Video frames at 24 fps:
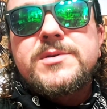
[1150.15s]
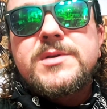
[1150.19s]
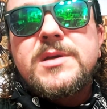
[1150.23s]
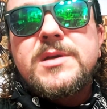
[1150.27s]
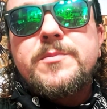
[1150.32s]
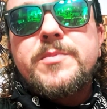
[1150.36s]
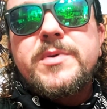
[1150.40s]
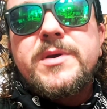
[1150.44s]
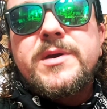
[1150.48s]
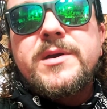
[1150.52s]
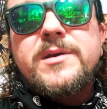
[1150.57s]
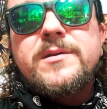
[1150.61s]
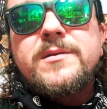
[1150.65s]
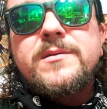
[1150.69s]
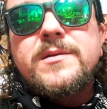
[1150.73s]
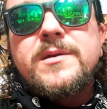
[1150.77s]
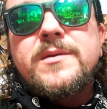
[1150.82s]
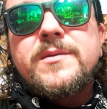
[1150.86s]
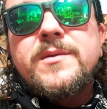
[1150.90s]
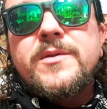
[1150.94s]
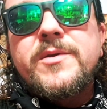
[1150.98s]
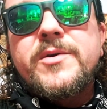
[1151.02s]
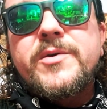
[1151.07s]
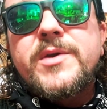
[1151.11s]
He pinged
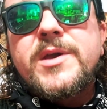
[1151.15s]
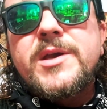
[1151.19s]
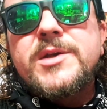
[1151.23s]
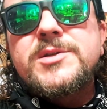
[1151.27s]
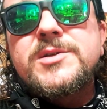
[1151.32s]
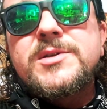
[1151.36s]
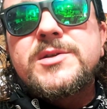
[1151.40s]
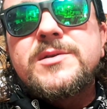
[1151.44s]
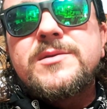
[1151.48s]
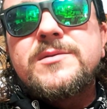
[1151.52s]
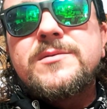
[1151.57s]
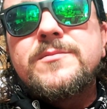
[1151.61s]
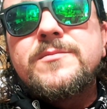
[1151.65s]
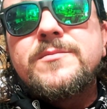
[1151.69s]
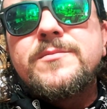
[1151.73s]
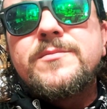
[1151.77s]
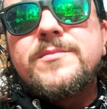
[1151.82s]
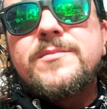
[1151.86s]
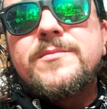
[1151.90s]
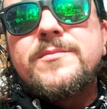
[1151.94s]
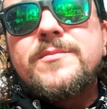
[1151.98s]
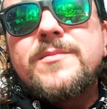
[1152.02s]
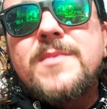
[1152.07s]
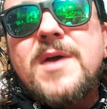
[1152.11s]
in the location
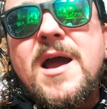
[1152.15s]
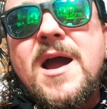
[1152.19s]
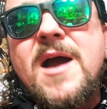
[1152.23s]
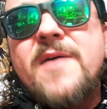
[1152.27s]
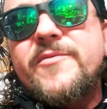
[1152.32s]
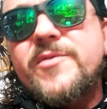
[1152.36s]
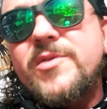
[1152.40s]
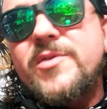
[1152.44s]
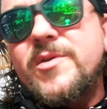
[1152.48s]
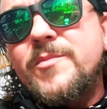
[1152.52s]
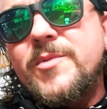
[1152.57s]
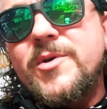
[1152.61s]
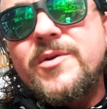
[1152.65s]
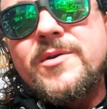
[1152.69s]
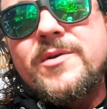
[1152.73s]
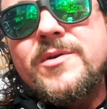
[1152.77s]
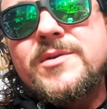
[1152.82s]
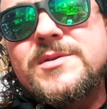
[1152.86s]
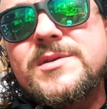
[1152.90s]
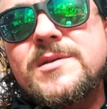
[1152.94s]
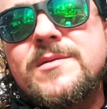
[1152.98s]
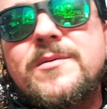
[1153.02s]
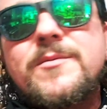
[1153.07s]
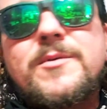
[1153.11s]
after the
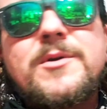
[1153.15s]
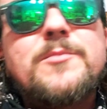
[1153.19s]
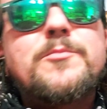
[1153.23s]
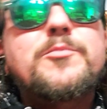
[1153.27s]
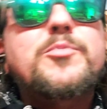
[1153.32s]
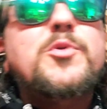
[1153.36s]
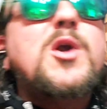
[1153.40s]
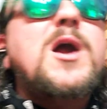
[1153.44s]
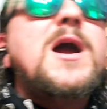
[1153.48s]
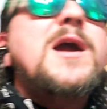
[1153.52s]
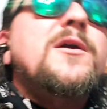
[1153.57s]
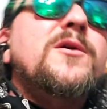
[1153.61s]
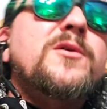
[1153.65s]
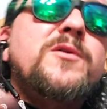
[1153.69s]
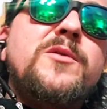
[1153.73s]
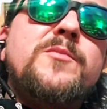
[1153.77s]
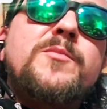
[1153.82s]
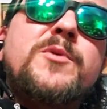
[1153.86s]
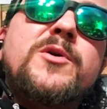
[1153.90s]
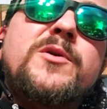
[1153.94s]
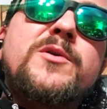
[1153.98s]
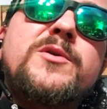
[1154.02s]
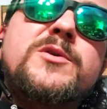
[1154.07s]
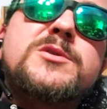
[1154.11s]
murders and, prior to the
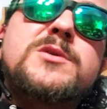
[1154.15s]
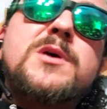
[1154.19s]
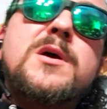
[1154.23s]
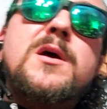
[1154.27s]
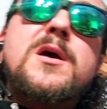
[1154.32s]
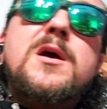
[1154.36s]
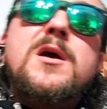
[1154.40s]
murders.